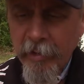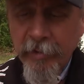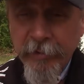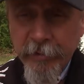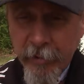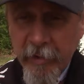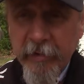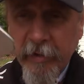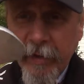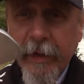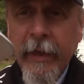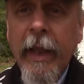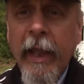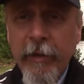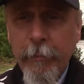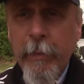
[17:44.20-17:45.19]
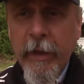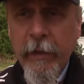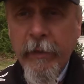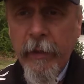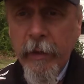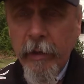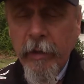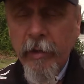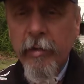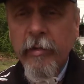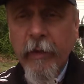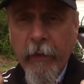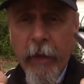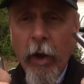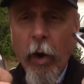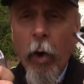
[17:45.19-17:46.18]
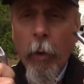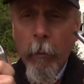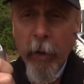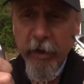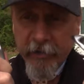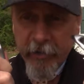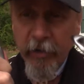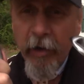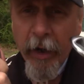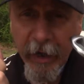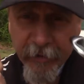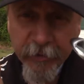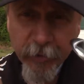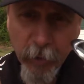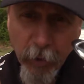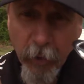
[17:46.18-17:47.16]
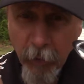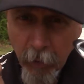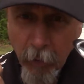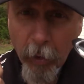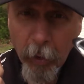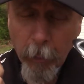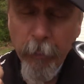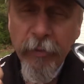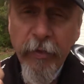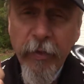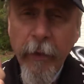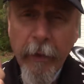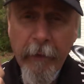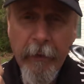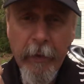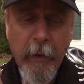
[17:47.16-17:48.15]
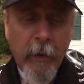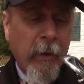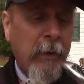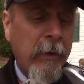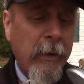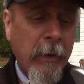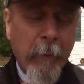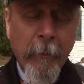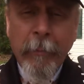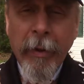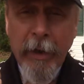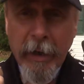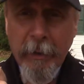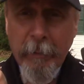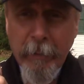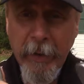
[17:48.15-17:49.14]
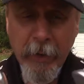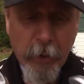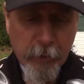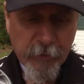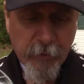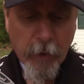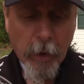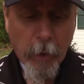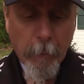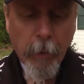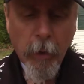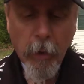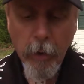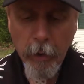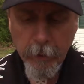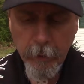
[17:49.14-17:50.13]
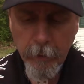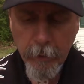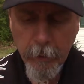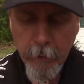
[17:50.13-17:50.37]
since he gave me these, and they are much nicer clubs than the Pine Meadows that I bought,